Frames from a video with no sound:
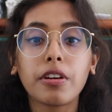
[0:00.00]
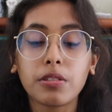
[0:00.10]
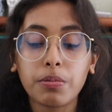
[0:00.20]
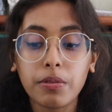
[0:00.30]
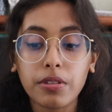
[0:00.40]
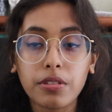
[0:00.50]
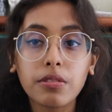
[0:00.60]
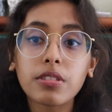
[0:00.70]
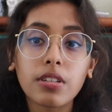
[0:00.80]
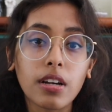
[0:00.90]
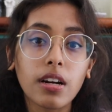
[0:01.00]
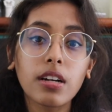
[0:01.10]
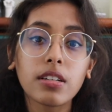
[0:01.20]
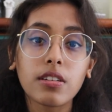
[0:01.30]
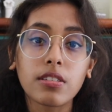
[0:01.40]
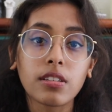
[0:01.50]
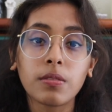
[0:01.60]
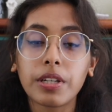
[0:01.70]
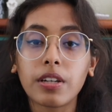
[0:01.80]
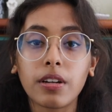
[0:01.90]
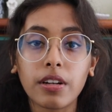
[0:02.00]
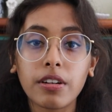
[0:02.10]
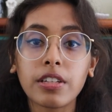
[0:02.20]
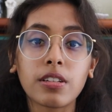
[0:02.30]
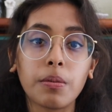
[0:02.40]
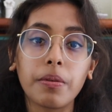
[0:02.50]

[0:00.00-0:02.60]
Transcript: because we reduced our gut so that we could increase our